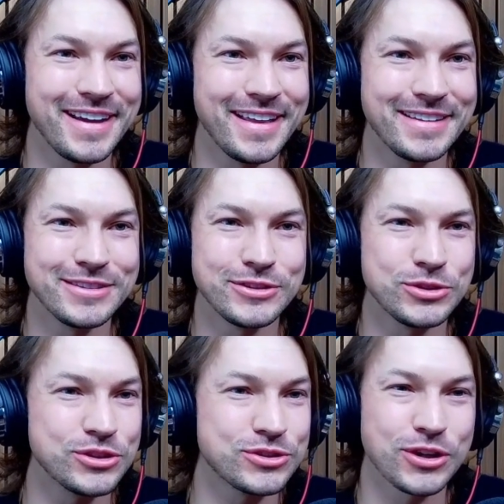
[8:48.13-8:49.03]
and you
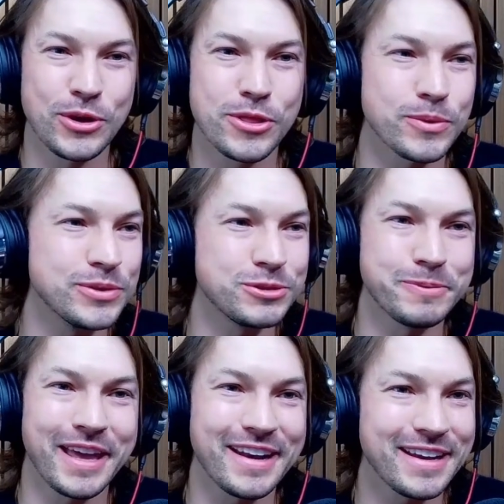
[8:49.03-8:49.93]
just start throwing
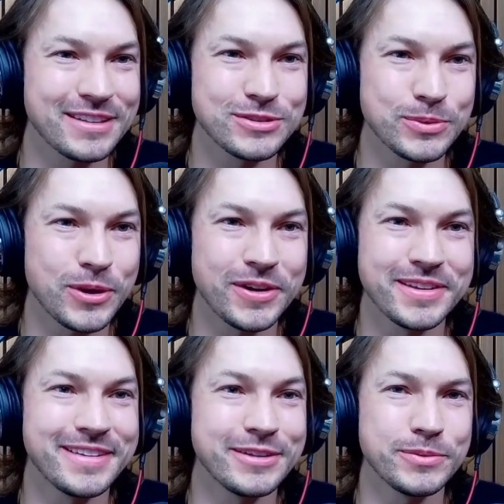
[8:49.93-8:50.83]
spaghetti against the
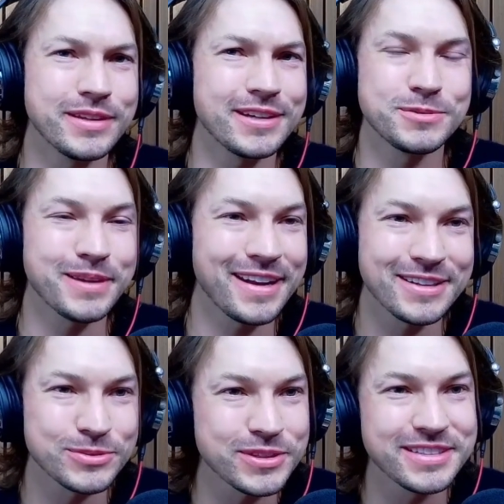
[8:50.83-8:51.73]
wall, and then you realize spaghetti doesn't really